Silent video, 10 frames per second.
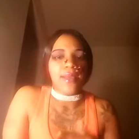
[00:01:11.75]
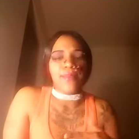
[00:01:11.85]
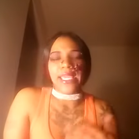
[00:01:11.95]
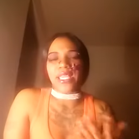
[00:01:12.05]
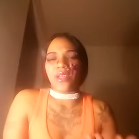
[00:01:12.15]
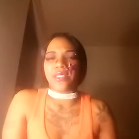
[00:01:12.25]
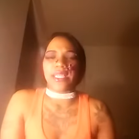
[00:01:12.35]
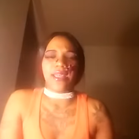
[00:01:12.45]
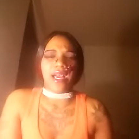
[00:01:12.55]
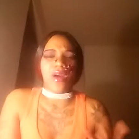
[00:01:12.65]
Make your
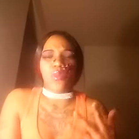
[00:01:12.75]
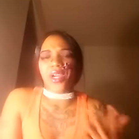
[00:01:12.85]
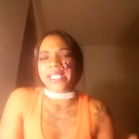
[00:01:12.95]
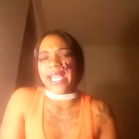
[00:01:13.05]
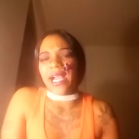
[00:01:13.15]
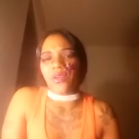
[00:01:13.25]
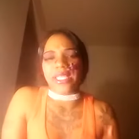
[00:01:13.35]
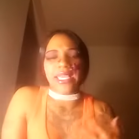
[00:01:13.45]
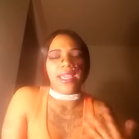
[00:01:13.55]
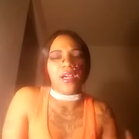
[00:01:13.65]
get um, work out,
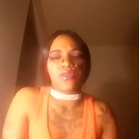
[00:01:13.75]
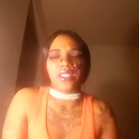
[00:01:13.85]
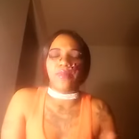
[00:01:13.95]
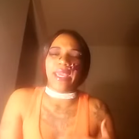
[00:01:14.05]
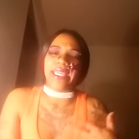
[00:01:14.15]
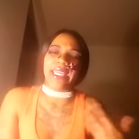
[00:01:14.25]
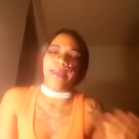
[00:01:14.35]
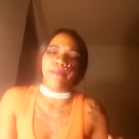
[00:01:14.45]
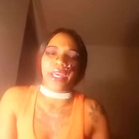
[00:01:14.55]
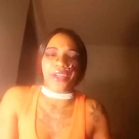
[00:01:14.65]
get healthy, make
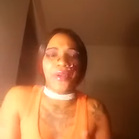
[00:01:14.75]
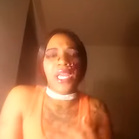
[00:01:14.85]
eat better.